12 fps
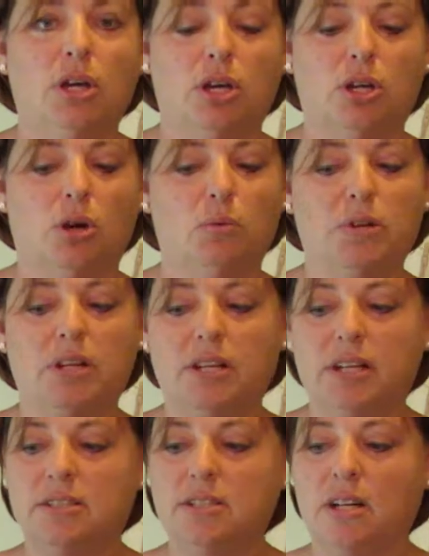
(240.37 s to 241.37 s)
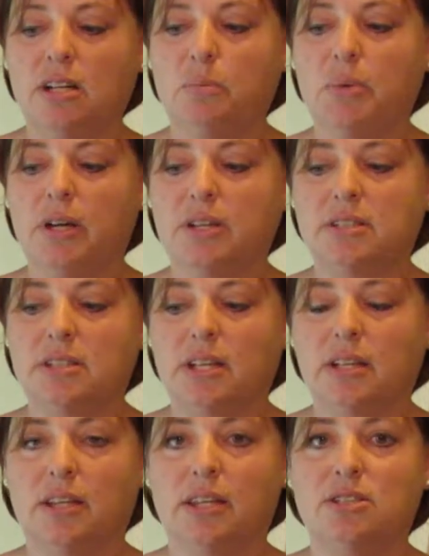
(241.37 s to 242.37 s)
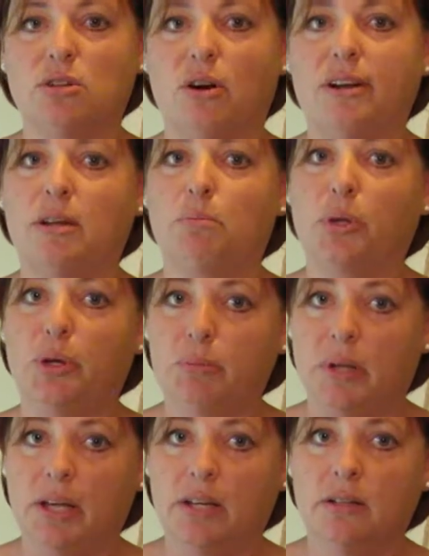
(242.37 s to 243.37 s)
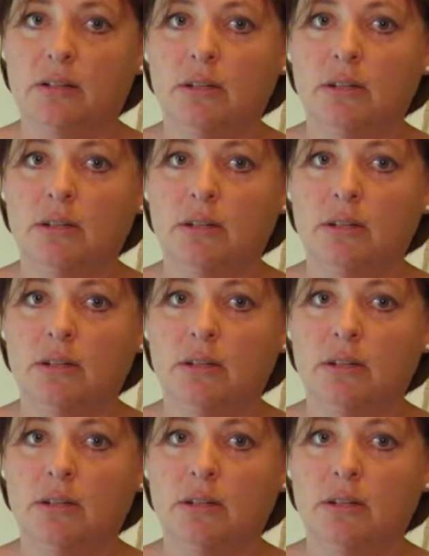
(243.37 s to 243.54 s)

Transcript: You don't want to necessarily pick a seedling that's already blooming,